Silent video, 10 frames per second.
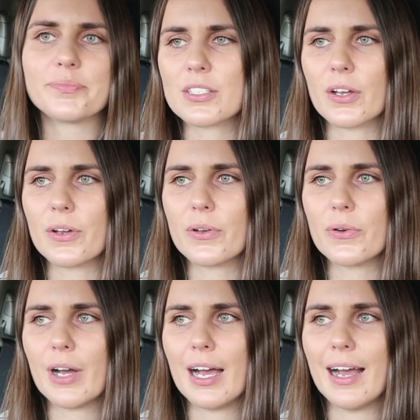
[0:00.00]

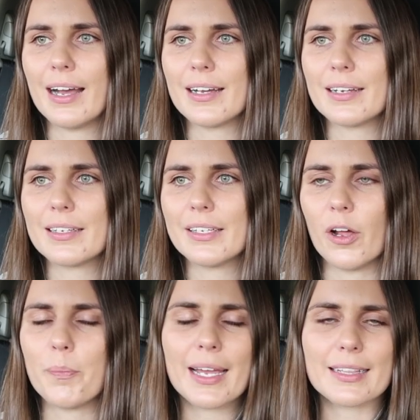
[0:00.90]
So you
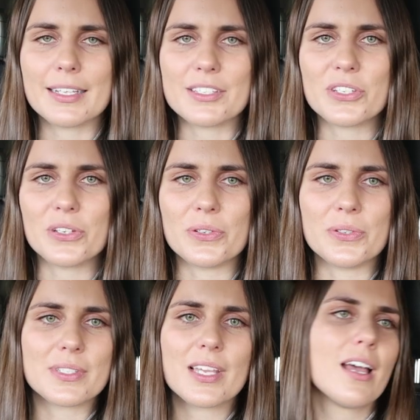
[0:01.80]
know, battle
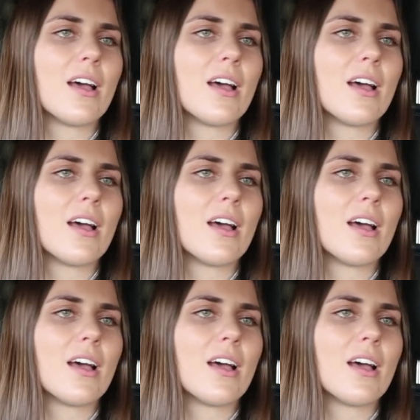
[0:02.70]
ensues.